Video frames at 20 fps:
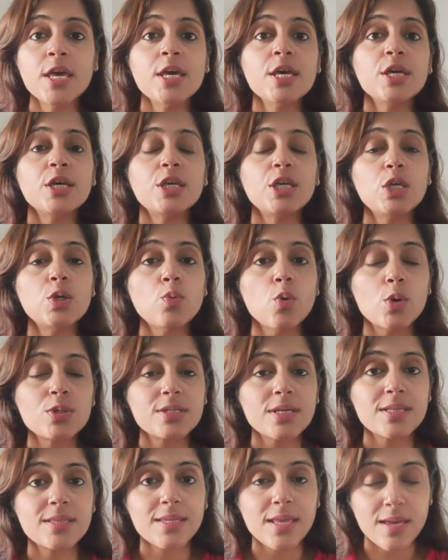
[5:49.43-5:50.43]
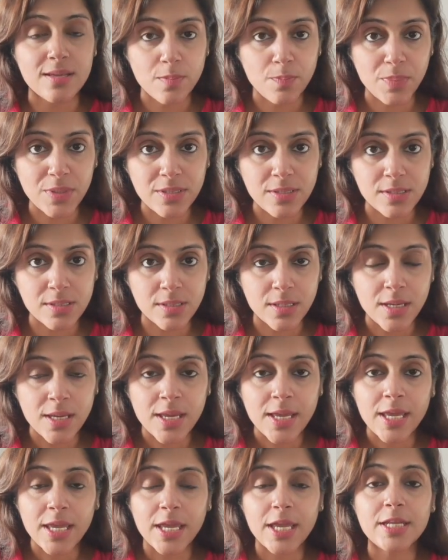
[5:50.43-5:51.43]
He was a therapist
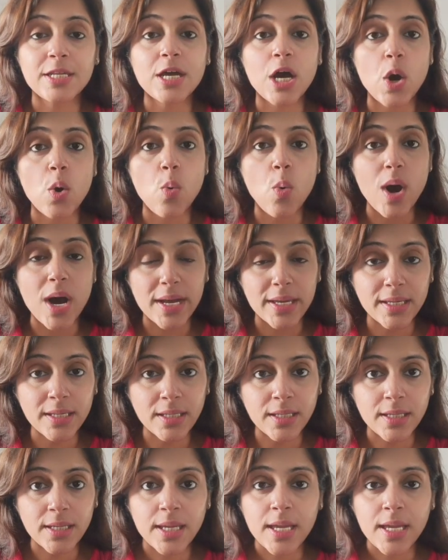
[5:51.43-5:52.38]
in Hawaii